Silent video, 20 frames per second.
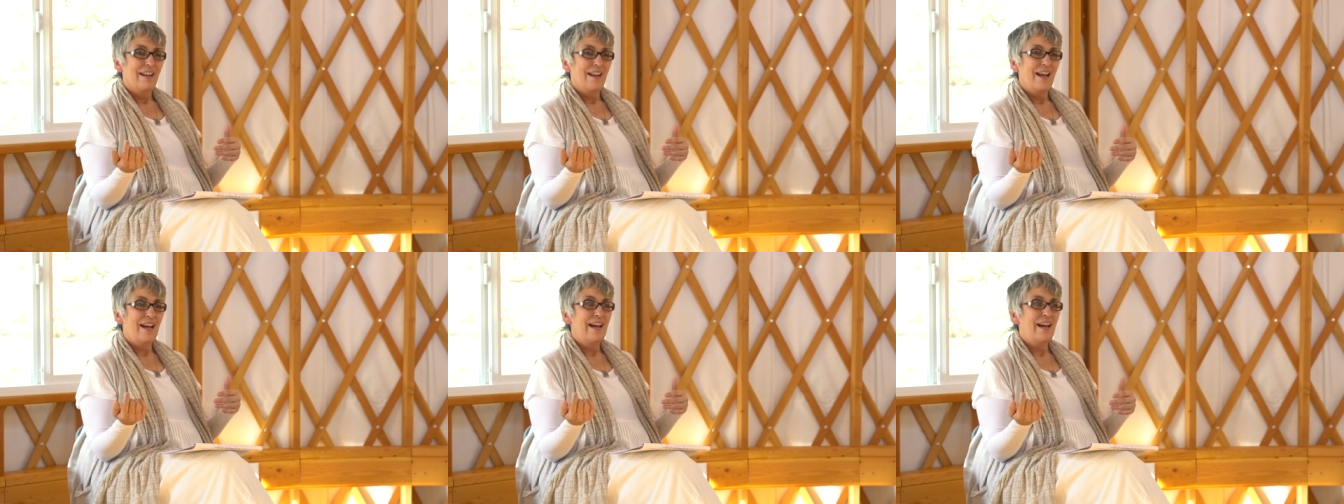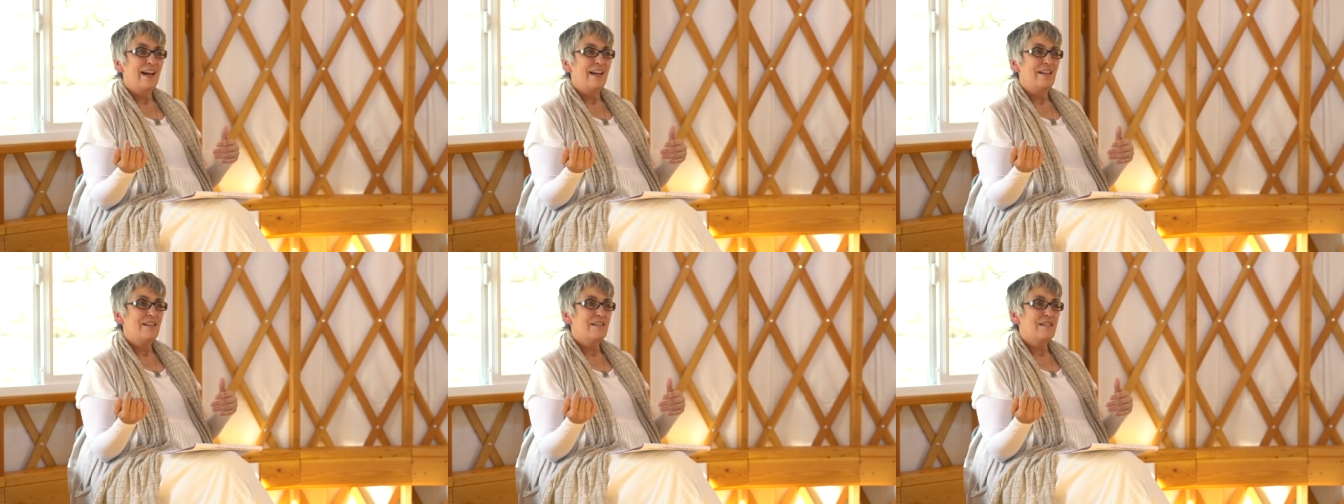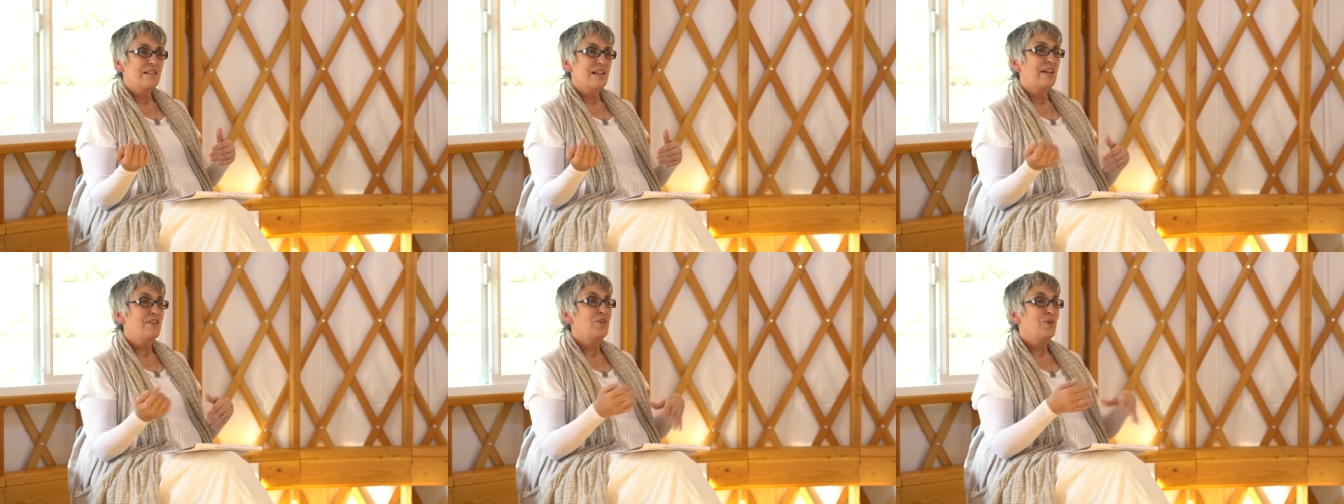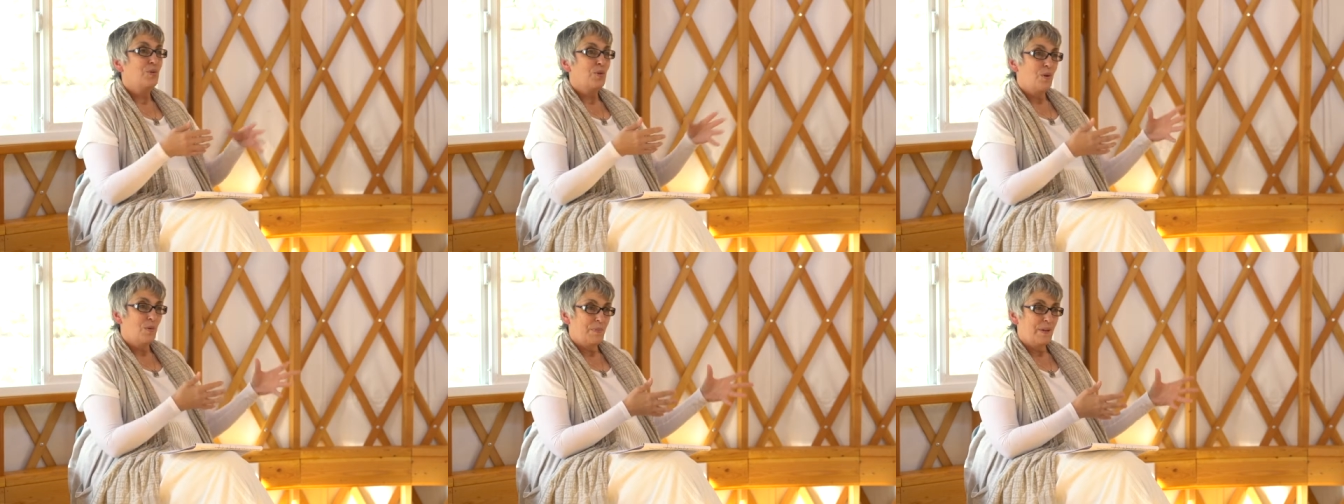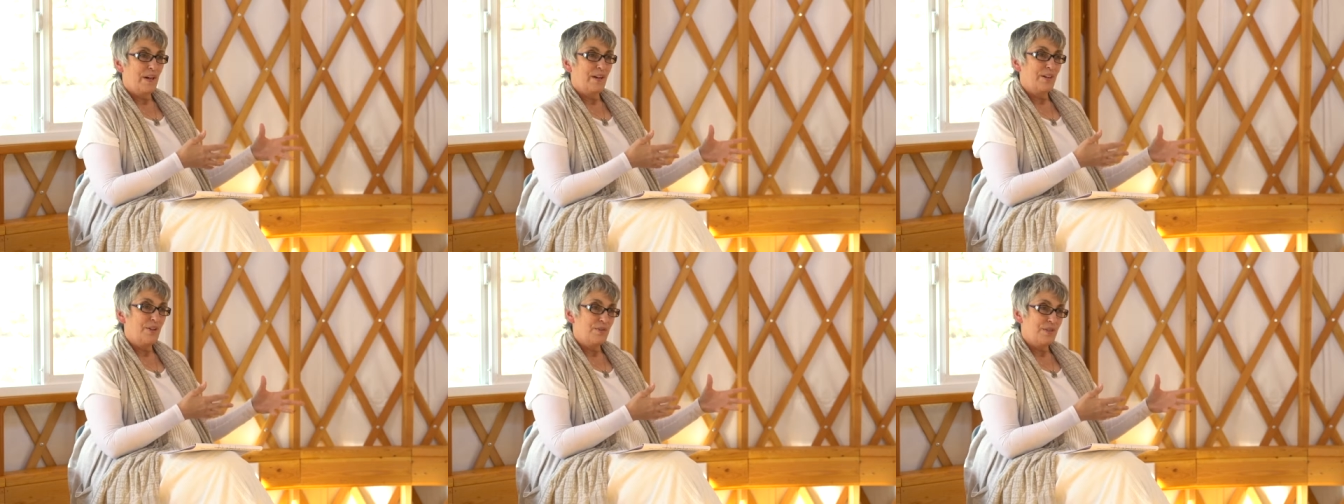And then you go
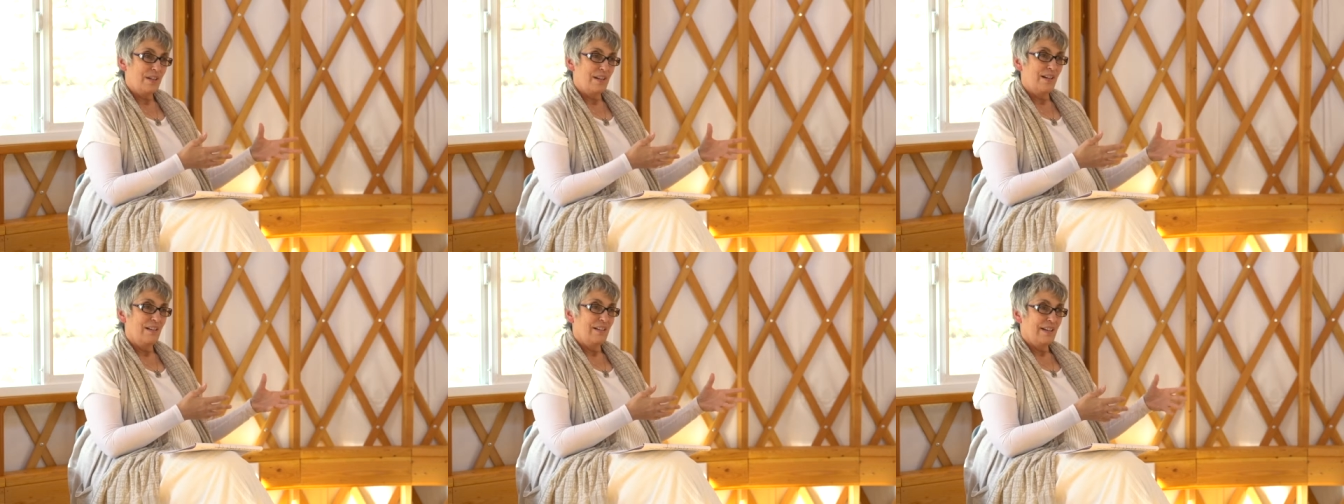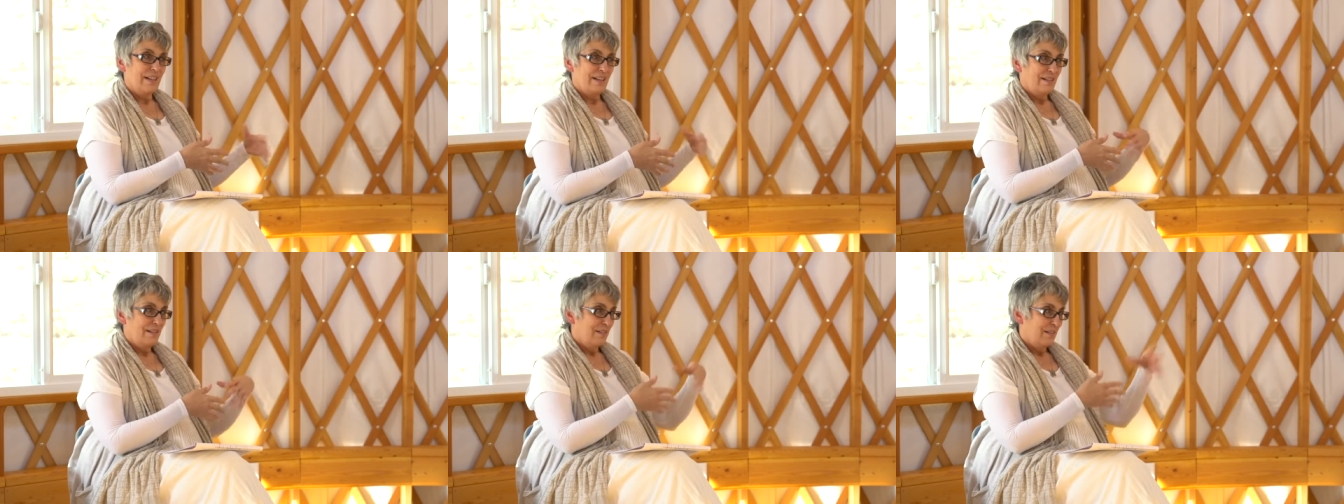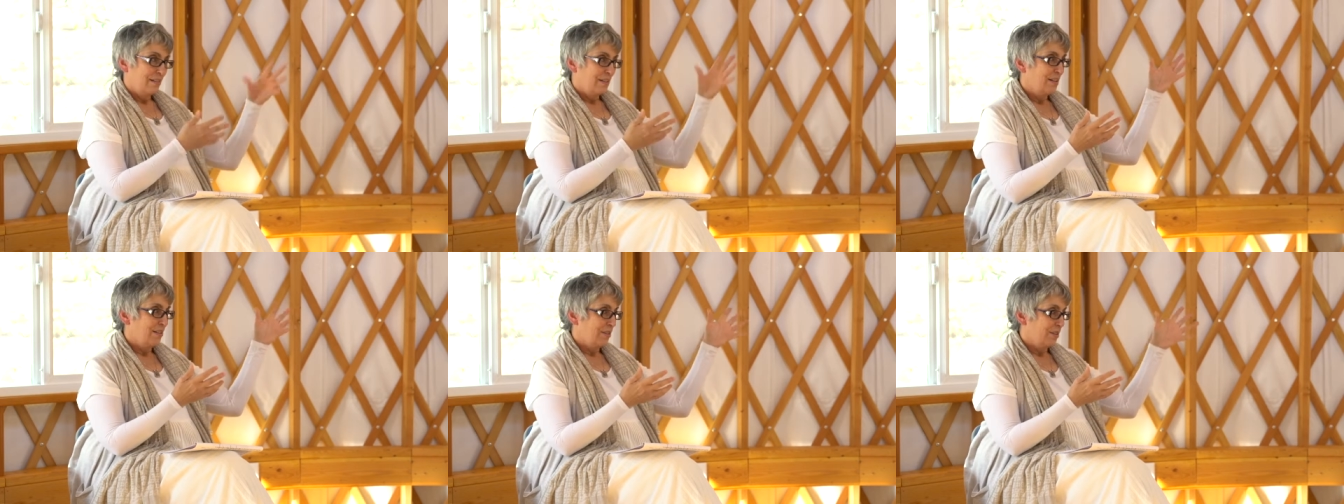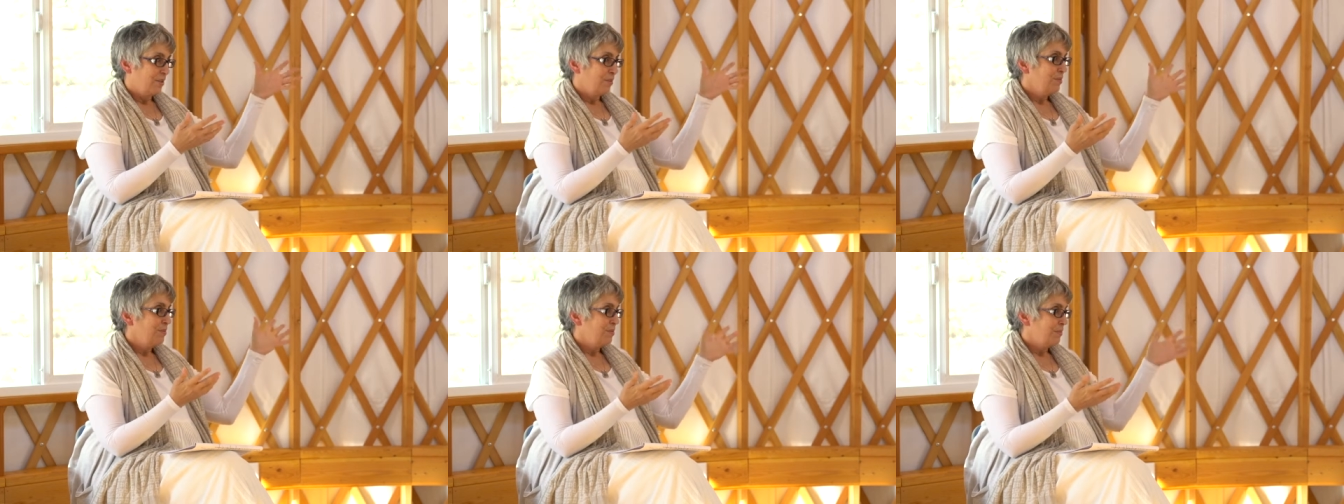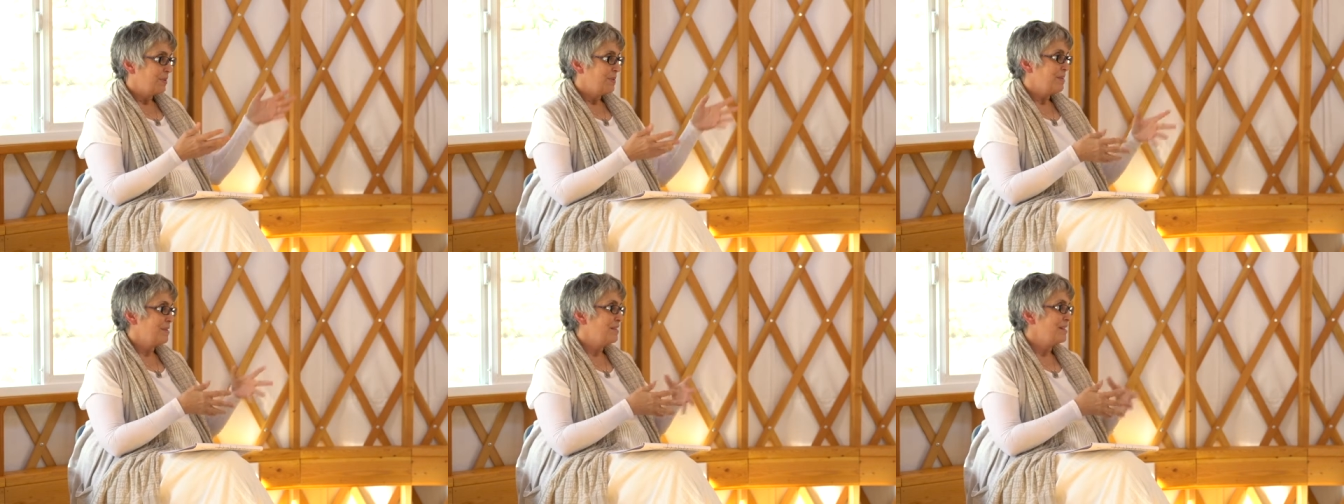about your daily, you know,
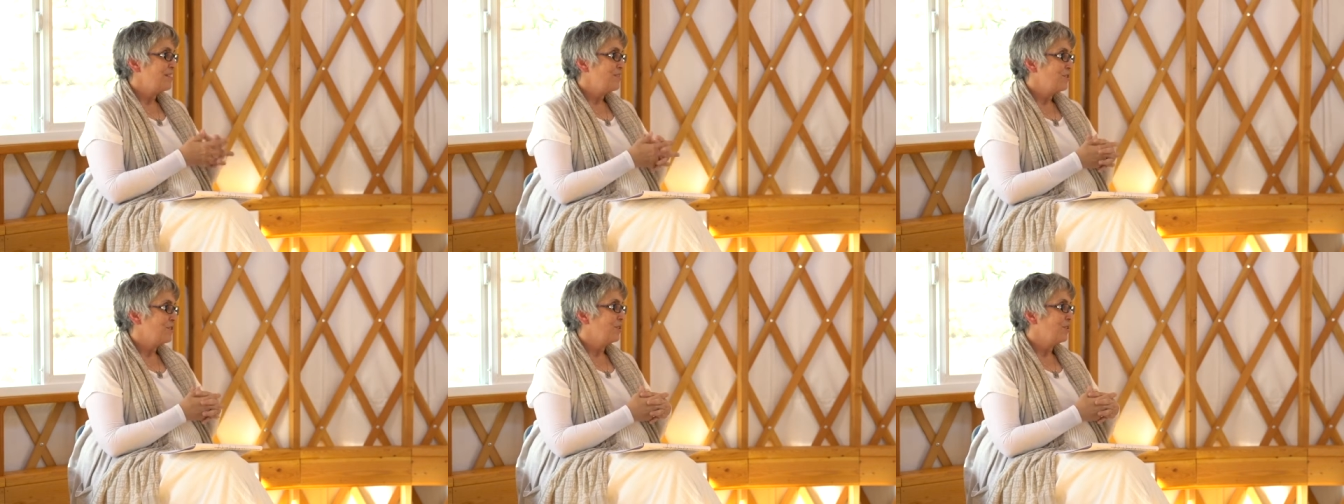business.